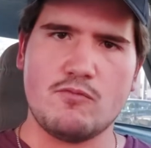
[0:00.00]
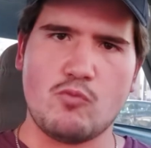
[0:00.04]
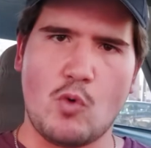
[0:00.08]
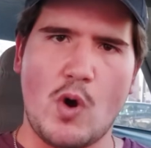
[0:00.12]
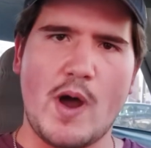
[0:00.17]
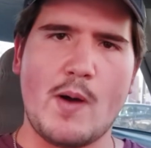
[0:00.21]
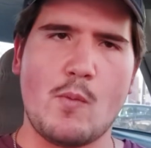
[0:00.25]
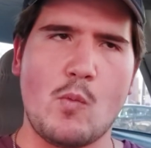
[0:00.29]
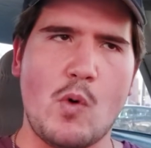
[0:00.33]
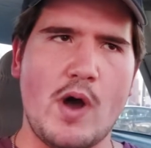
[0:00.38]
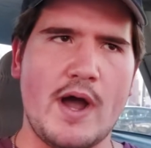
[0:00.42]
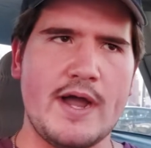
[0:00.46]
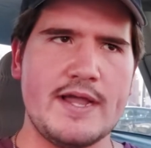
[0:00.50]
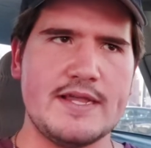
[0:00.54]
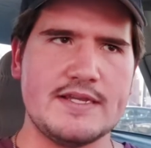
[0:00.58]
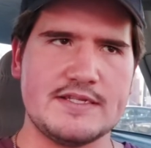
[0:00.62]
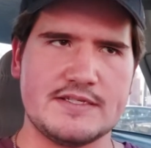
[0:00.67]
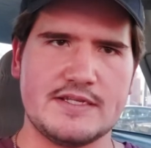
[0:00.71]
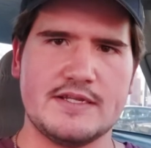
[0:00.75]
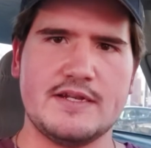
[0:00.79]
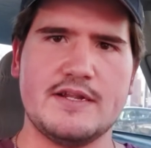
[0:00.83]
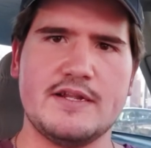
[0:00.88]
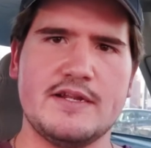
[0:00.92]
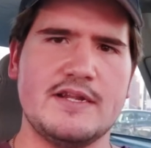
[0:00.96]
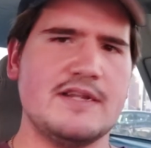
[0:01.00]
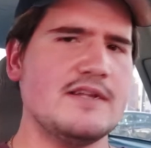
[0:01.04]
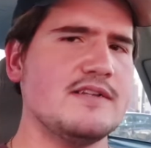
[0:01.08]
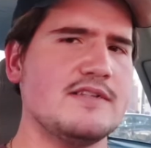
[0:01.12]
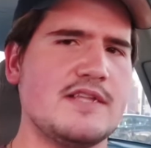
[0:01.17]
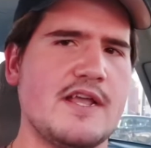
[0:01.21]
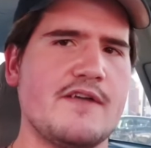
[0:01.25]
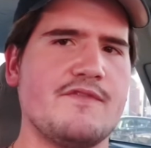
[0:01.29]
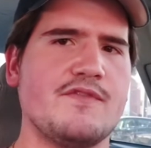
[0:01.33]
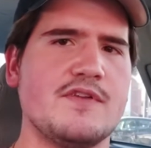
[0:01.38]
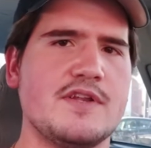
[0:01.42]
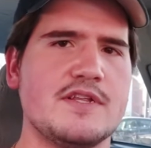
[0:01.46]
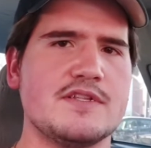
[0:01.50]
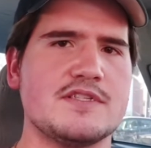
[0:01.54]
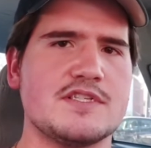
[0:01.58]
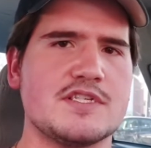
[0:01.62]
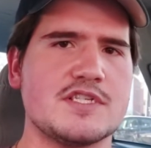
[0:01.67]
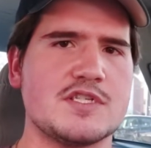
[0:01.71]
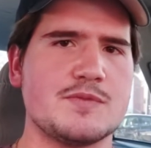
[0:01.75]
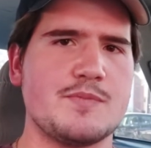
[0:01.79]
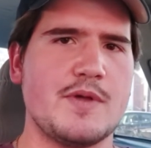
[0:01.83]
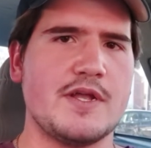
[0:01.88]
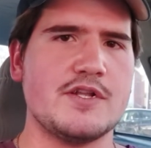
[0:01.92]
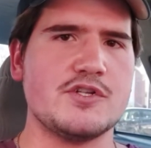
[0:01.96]
Why is it an indefinite
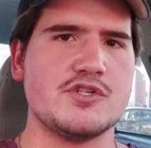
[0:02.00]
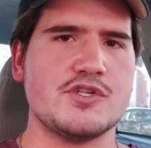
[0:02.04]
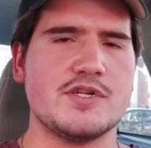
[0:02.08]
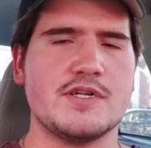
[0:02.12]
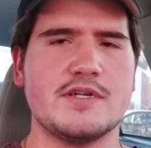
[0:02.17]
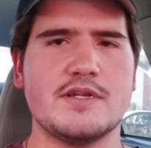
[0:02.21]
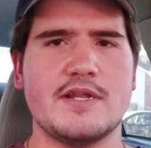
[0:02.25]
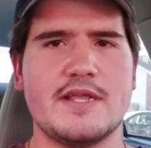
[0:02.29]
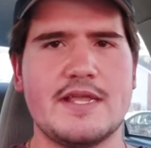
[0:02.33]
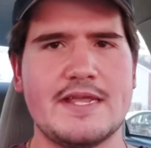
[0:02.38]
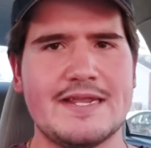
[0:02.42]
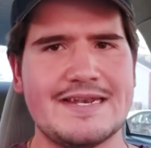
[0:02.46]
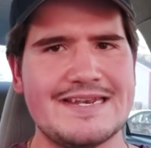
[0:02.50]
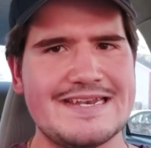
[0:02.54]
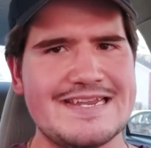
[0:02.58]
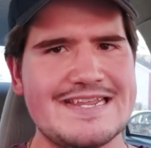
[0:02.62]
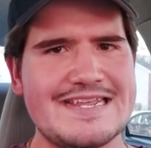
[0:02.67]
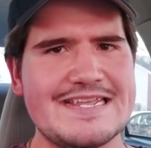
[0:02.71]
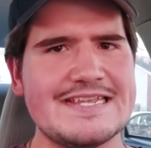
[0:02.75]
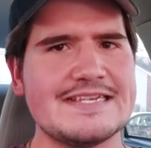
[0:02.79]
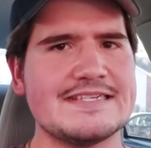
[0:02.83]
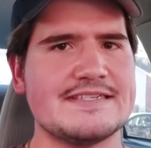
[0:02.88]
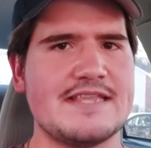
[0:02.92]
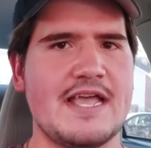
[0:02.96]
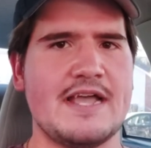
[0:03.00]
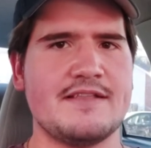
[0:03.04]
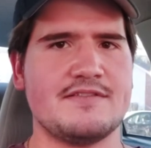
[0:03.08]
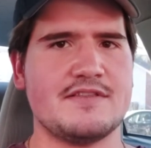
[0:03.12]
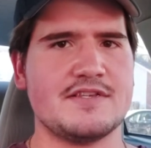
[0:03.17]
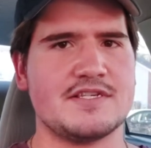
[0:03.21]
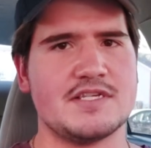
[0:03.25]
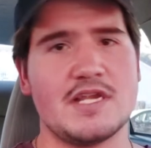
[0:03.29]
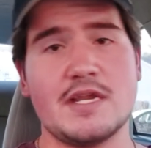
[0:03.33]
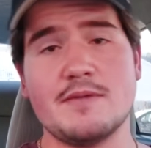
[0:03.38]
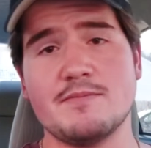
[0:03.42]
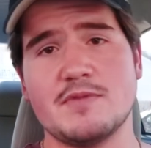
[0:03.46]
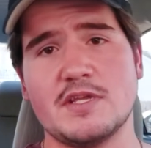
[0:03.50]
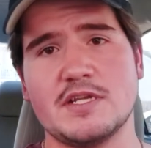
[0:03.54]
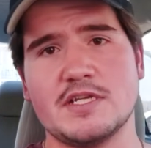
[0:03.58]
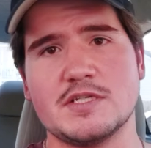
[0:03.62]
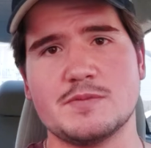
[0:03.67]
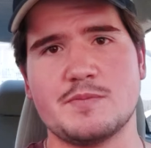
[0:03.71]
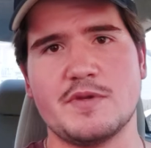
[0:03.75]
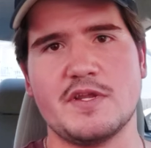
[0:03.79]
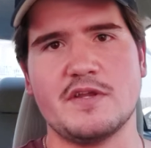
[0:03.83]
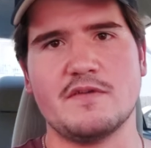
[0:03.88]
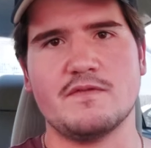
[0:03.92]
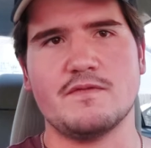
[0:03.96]
suspension, and is that the same thing as
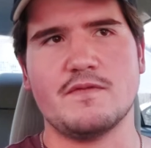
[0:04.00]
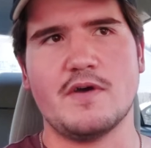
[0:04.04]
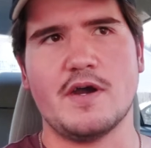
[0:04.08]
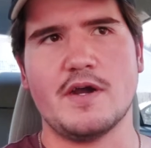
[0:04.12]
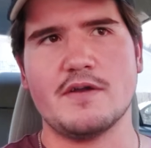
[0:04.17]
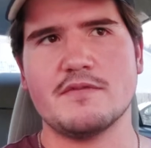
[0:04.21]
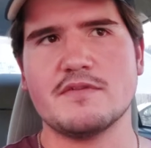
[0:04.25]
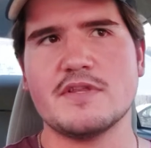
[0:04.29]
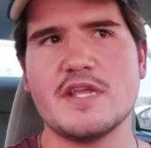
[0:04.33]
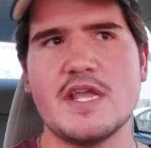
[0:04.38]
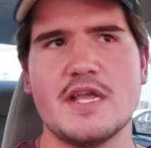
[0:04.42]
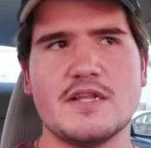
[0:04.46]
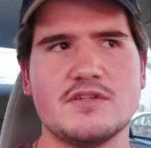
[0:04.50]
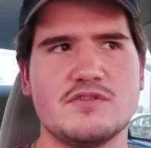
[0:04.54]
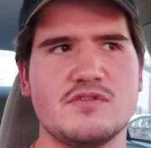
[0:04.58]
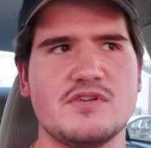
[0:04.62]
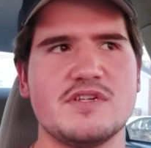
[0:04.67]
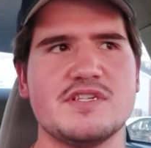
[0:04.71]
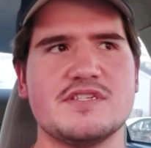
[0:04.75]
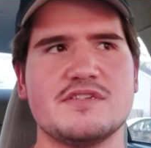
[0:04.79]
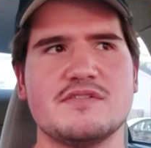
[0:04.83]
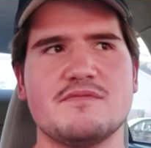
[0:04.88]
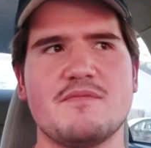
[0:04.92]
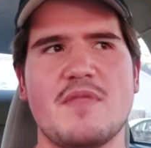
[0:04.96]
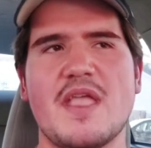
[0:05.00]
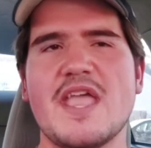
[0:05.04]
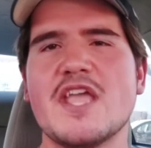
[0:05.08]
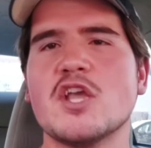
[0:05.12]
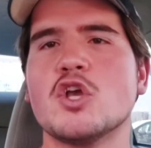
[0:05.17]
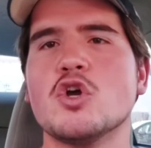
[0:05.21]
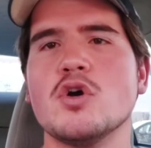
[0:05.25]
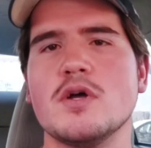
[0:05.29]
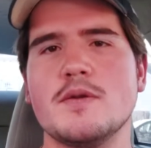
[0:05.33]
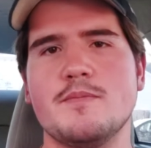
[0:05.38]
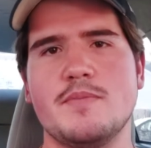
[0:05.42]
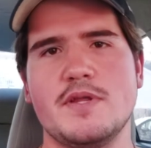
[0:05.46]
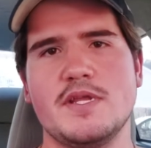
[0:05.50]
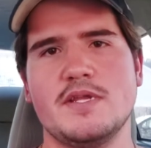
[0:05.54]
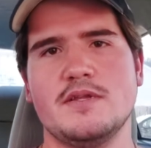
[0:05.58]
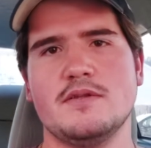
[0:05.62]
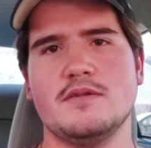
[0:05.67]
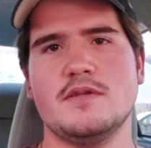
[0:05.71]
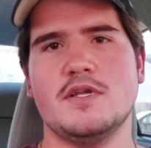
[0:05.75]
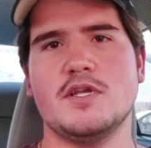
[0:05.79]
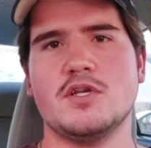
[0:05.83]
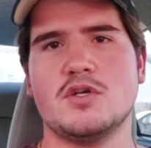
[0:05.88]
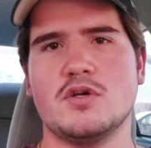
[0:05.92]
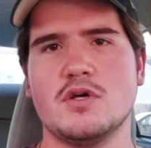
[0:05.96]
being fired? The answer is it could be.
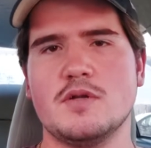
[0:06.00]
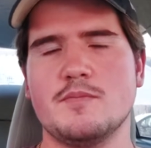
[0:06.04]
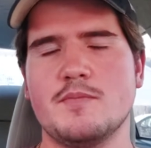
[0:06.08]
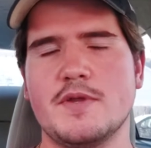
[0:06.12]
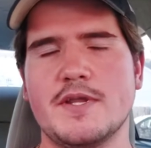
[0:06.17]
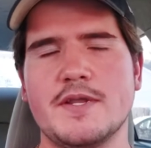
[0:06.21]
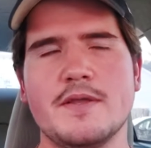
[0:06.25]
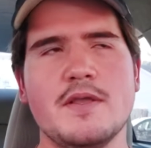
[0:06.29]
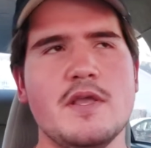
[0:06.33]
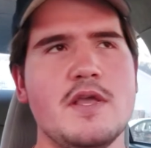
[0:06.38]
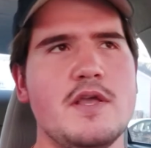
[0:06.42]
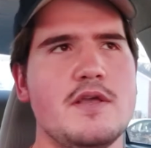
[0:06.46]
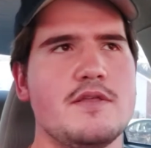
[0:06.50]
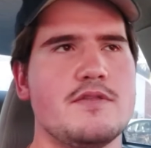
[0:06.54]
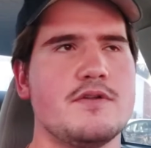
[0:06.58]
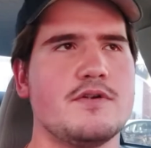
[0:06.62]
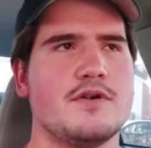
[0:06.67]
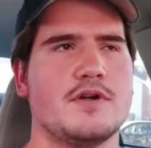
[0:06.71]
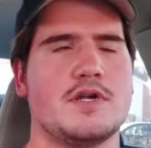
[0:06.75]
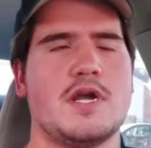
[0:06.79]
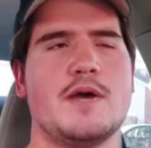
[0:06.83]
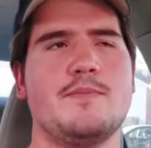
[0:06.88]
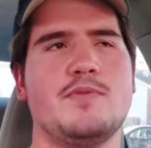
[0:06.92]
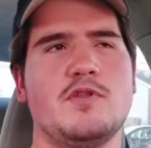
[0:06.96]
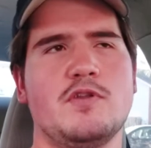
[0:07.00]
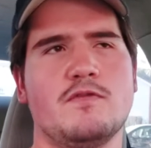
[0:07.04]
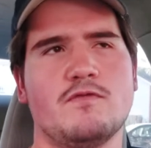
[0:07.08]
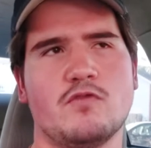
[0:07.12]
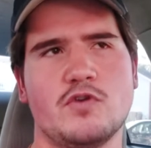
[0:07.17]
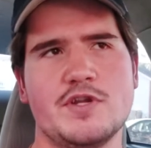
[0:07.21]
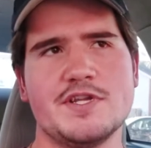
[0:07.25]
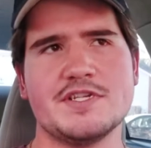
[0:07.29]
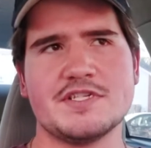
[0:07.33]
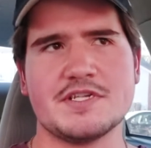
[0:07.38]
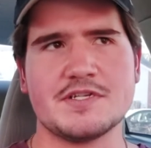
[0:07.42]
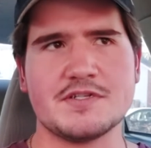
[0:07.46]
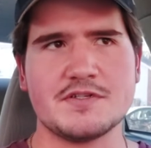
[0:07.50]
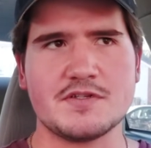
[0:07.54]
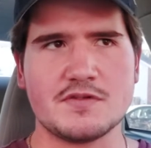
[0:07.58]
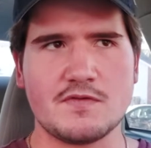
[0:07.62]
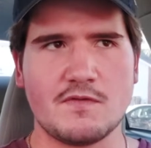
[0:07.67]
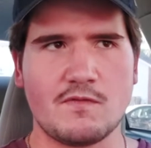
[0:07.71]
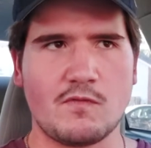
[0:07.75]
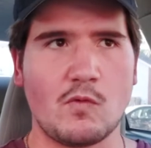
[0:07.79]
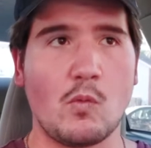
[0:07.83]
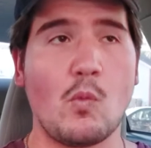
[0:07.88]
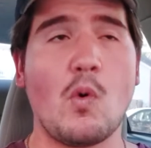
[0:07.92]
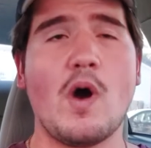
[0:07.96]
It could be. There are a couple of reasons
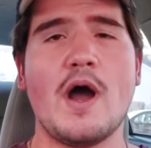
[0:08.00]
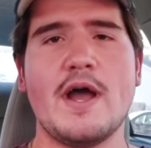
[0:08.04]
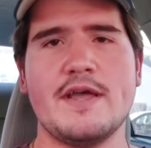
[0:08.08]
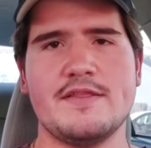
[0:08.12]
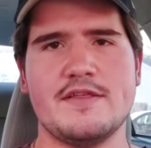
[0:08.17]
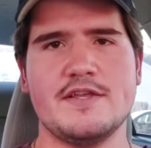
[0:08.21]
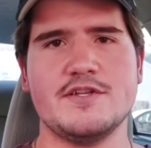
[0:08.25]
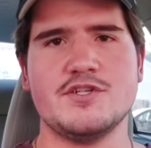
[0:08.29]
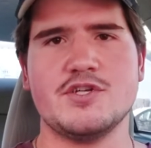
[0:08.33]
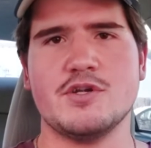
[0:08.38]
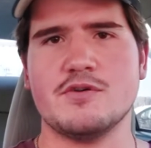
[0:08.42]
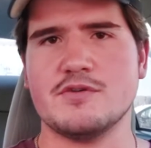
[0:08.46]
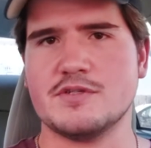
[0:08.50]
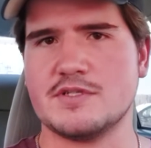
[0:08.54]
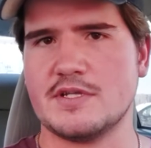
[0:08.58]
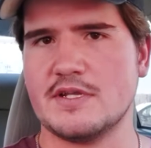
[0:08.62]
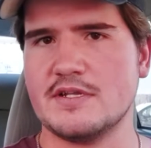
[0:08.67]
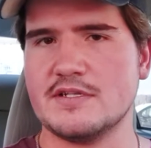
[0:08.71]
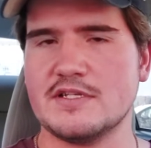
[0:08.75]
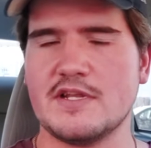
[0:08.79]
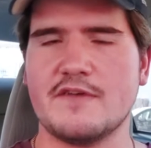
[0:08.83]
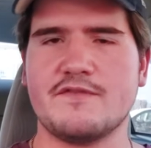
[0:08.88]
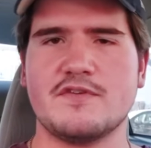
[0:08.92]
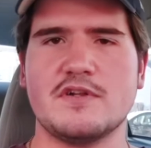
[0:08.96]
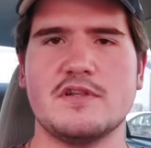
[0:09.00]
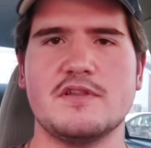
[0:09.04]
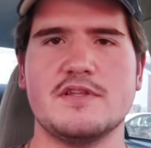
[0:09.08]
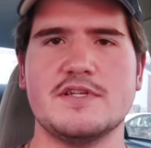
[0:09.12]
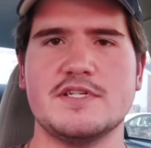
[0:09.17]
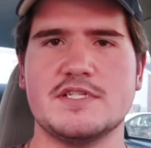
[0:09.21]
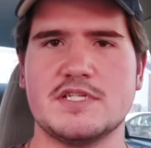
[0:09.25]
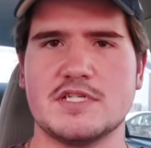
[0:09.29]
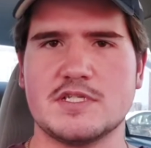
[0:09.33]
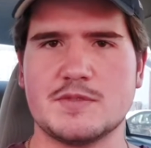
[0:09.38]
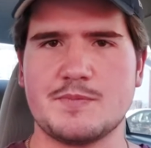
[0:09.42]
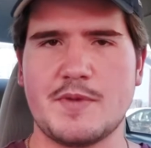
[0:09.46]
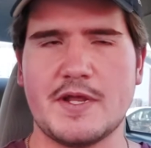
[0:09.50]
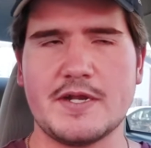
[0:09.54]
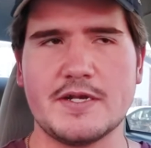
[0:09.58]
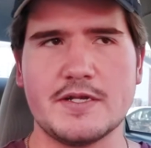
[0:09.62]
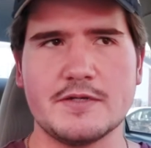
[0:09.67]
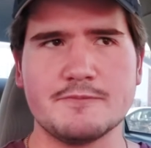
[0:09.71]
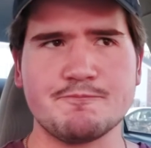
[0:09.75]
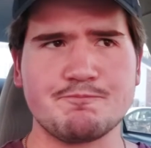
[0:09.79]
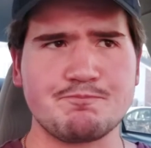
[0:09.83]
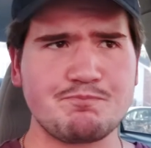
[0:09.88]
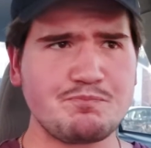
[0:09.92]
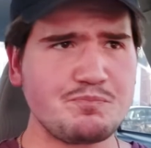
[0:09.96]
for why they chose to indefinitely suspend
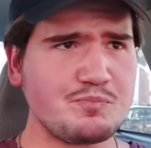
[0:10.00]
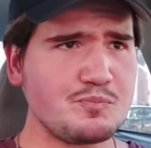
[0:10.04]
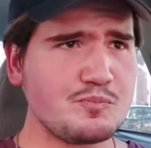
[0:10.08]
him.